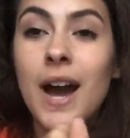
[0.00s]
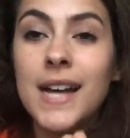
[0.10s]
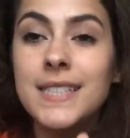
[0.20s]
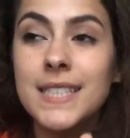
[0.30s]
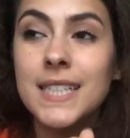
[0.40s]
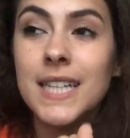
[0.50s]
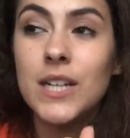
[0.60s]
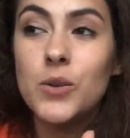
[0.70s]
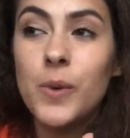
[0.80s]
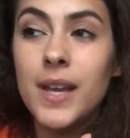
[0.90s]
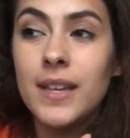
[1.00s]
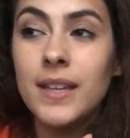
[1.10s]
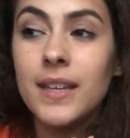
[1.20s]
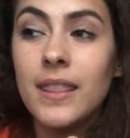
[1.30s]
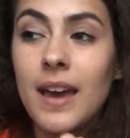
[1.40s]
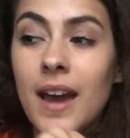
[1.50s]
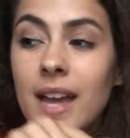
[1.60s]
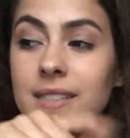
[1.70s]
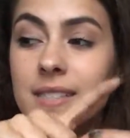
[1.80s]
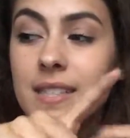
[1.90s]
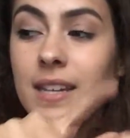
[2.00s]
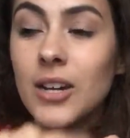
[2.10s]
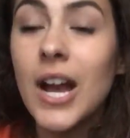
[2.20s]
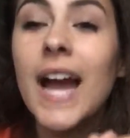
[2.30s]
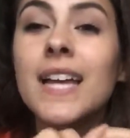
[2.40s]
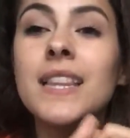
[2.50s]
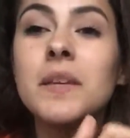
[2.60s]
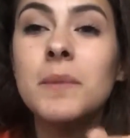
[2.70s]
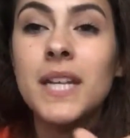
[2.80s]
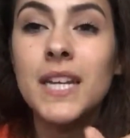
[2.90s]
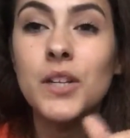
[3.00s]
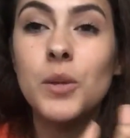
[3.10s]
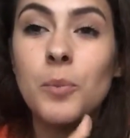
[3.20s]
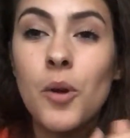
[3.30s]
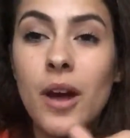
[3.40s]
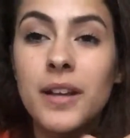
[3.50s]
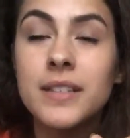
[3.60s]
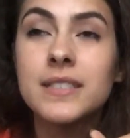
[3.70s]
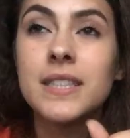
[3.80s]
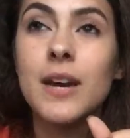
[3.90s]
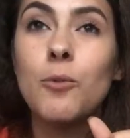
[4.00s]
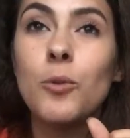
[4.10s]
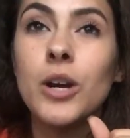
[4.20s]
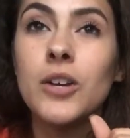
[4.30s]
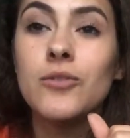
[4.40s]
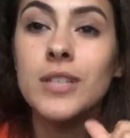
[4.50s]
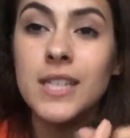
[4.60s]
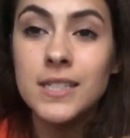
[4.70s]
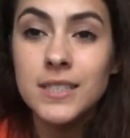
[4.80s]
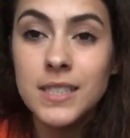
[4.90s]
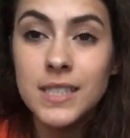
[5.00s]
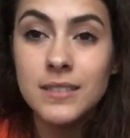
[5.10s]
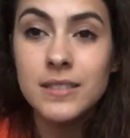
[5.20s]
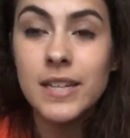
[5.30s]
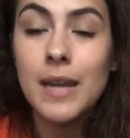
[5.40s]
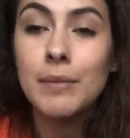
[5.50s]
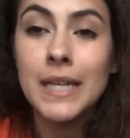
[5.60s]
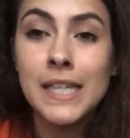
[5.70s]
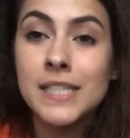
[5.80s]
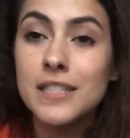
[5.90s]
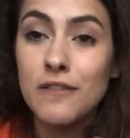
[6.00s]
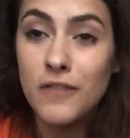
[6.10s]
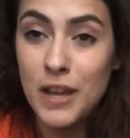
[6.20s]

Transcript: I did it in a way I eliminated the products that were the easiest and my least